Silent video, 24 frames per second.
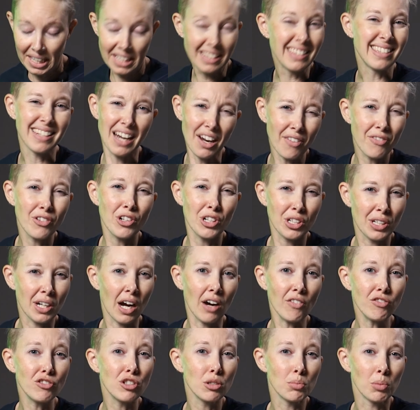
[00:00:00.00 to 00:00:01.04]
it's not very
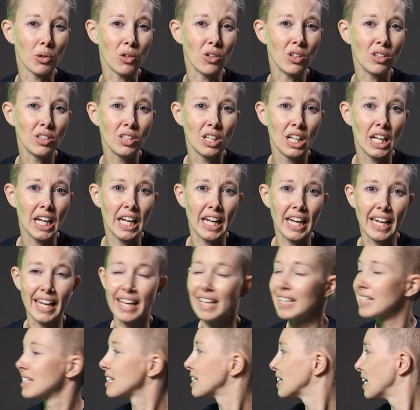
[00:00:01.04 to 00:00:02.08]
comfortable.
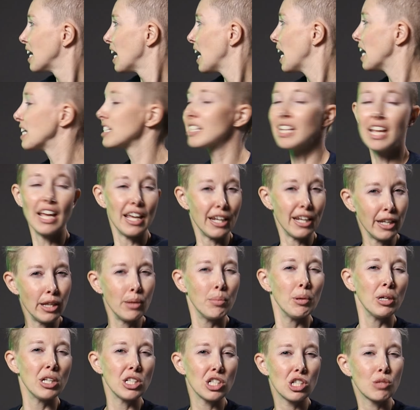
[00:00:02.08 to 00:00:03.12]
And has
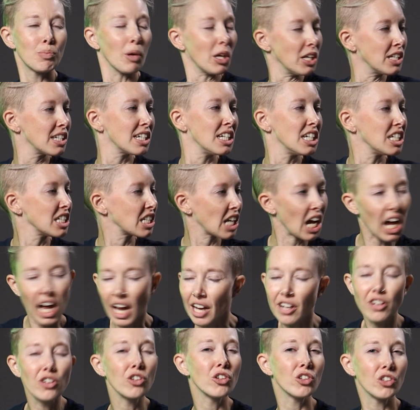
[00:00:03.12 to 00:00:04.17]
anybody spent an
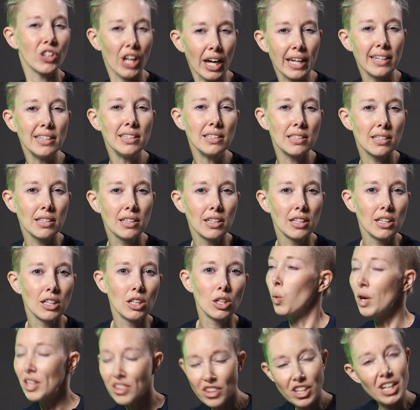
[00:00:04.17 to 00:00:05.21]
entire night
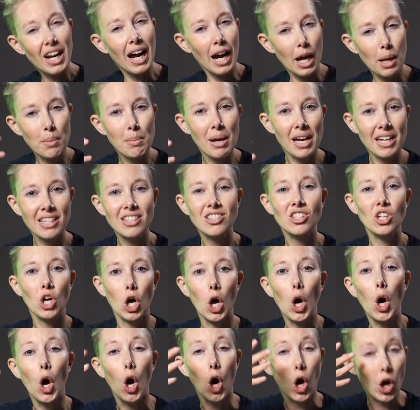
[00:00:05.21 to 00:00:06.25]
with an eye mask
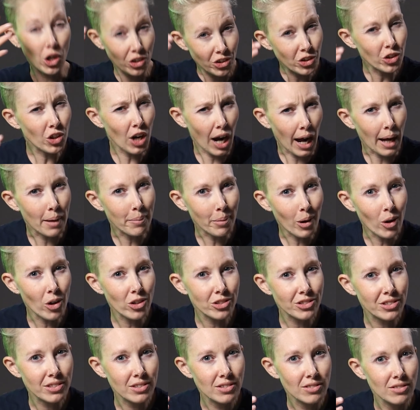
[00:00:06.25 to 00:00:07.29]
on your
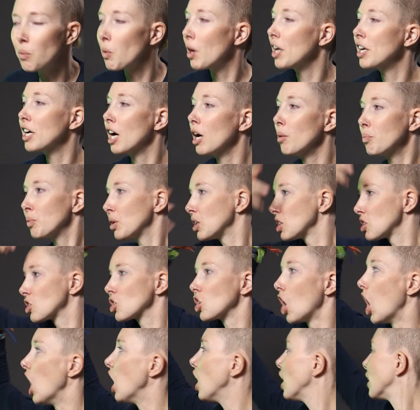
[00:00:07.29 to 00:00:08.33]
eyeballs? I wake up and it's
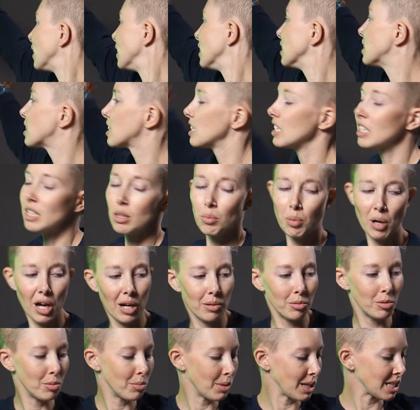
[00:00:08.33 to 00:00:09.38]
gone. It's in the
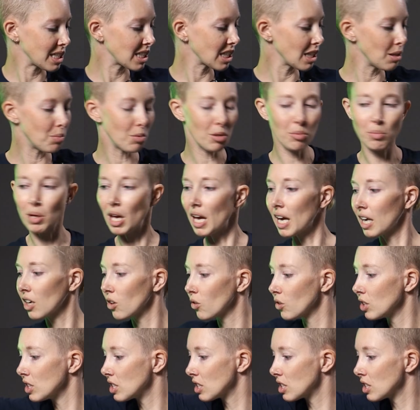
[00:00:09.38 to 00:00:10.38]
bottom of my sleeping bag or